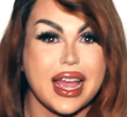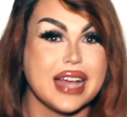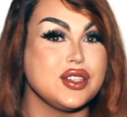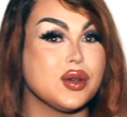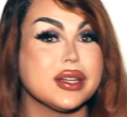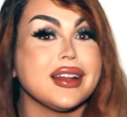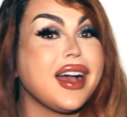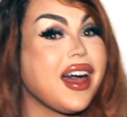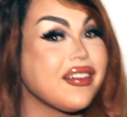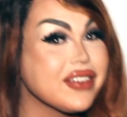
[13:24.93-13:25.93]
As you can
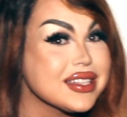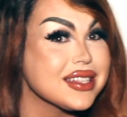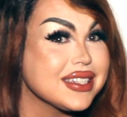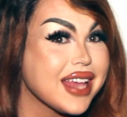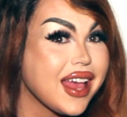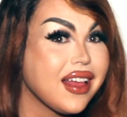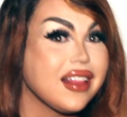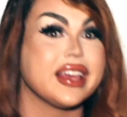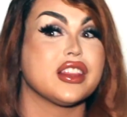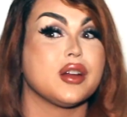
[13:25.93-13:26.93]
obviously
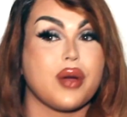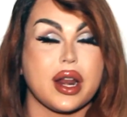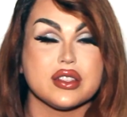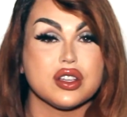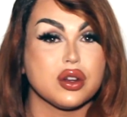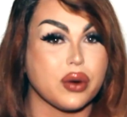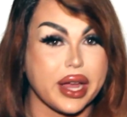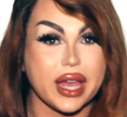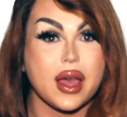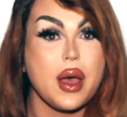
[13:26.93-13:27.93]
tell, like, their products are
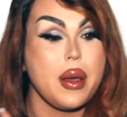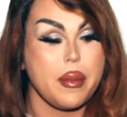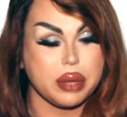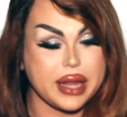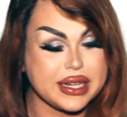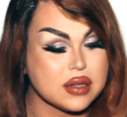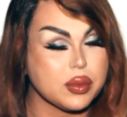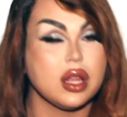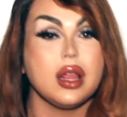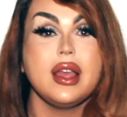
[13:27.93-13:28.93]
great,
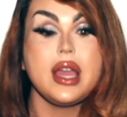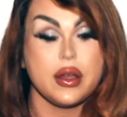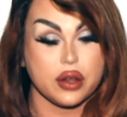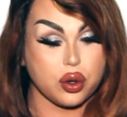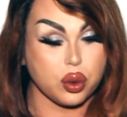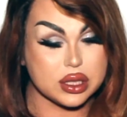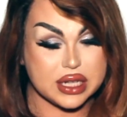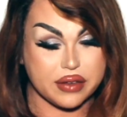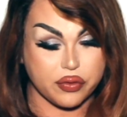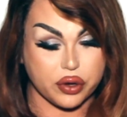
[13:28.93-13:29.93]
blendable,
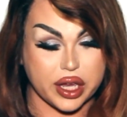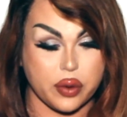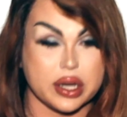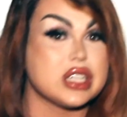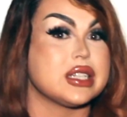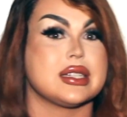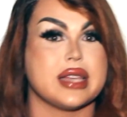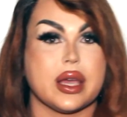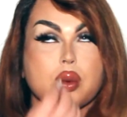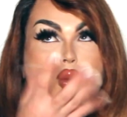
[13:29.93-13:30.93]
cruelty-free, which is
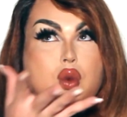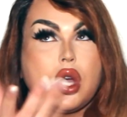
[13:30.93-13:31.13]
like